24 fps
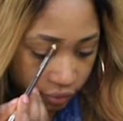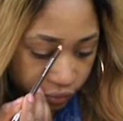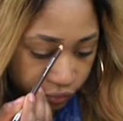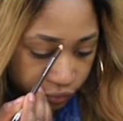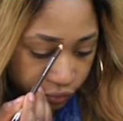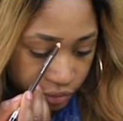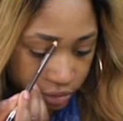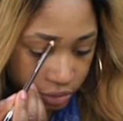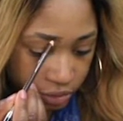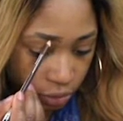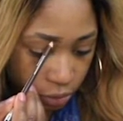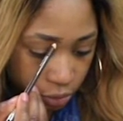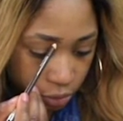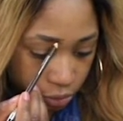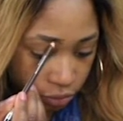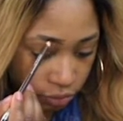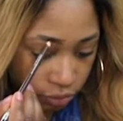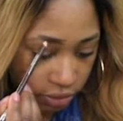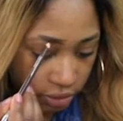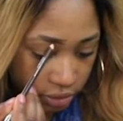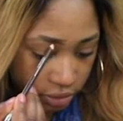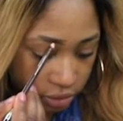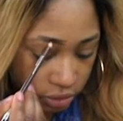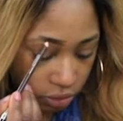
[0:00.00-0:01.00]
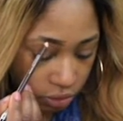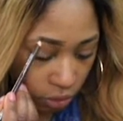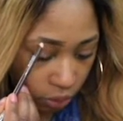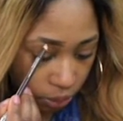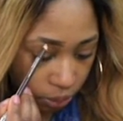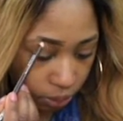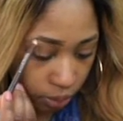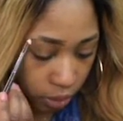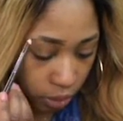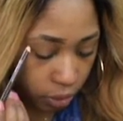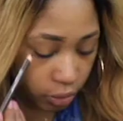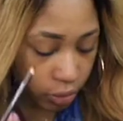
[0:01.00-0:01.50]
videos ready to
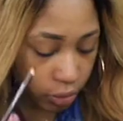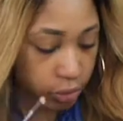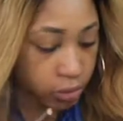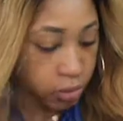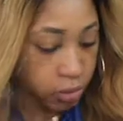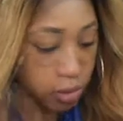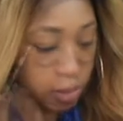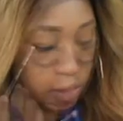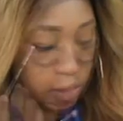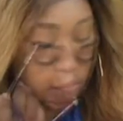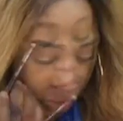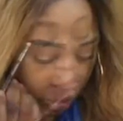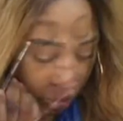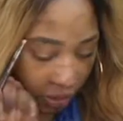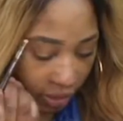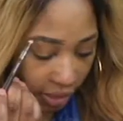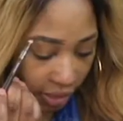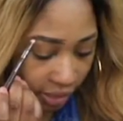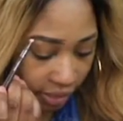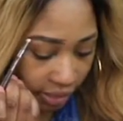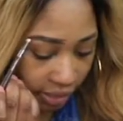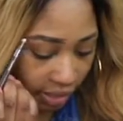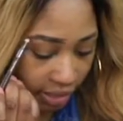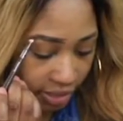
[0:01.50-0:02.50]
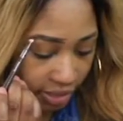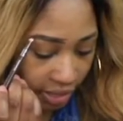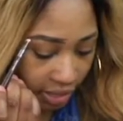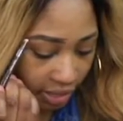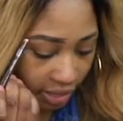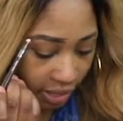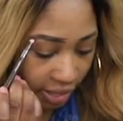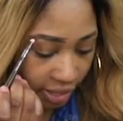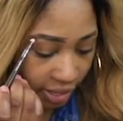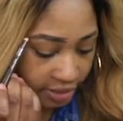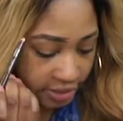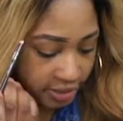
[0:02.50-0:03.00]
upload, and I would start like
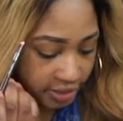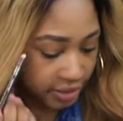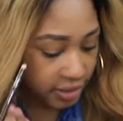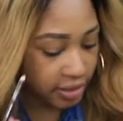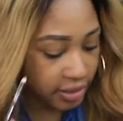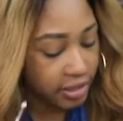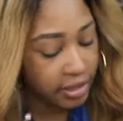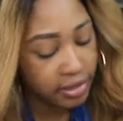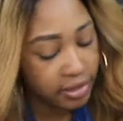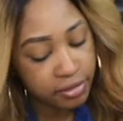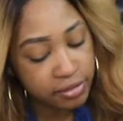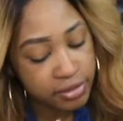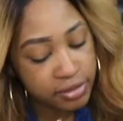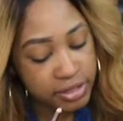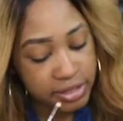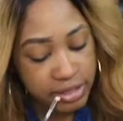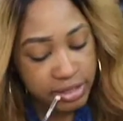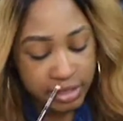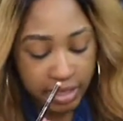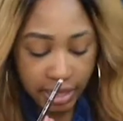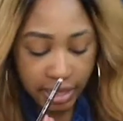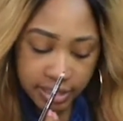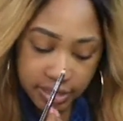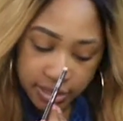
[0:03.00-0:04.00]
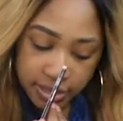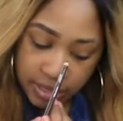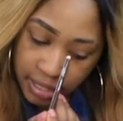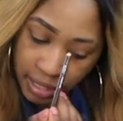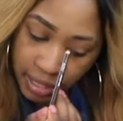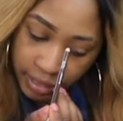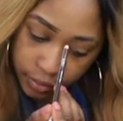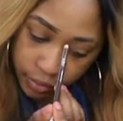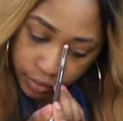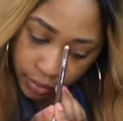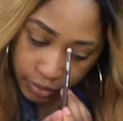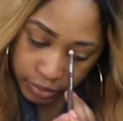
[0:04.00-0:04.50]
analysing and criticising
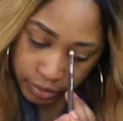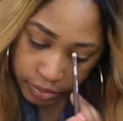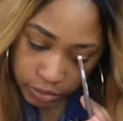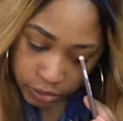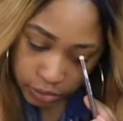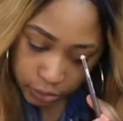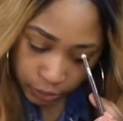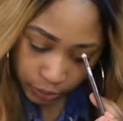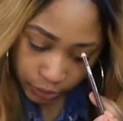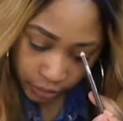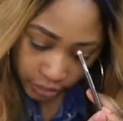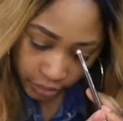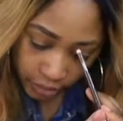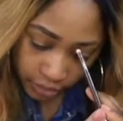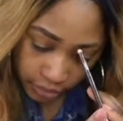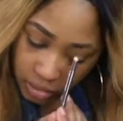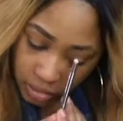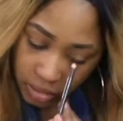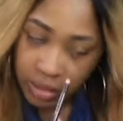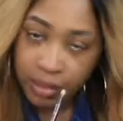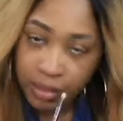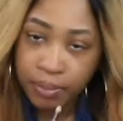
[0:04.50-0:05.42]
like what I was doing.